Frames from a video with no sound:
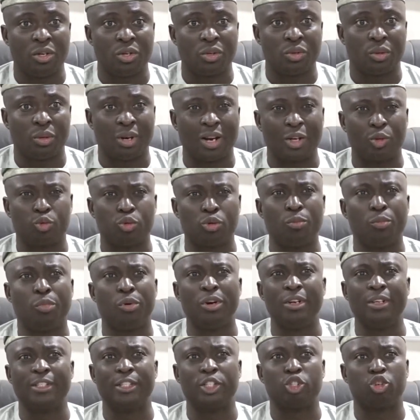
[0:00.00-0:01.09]
So that twin
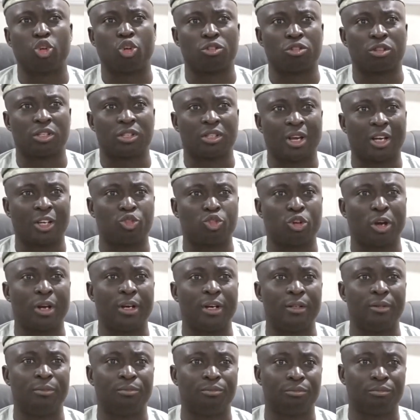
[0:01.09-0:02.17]
policy shocks
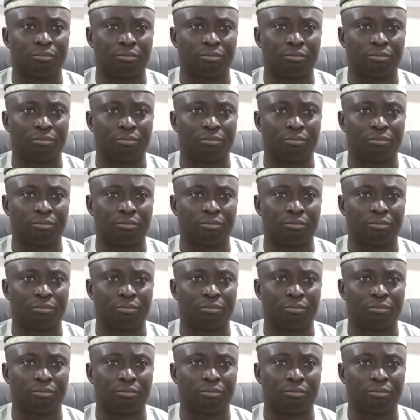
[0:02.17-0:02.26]
actually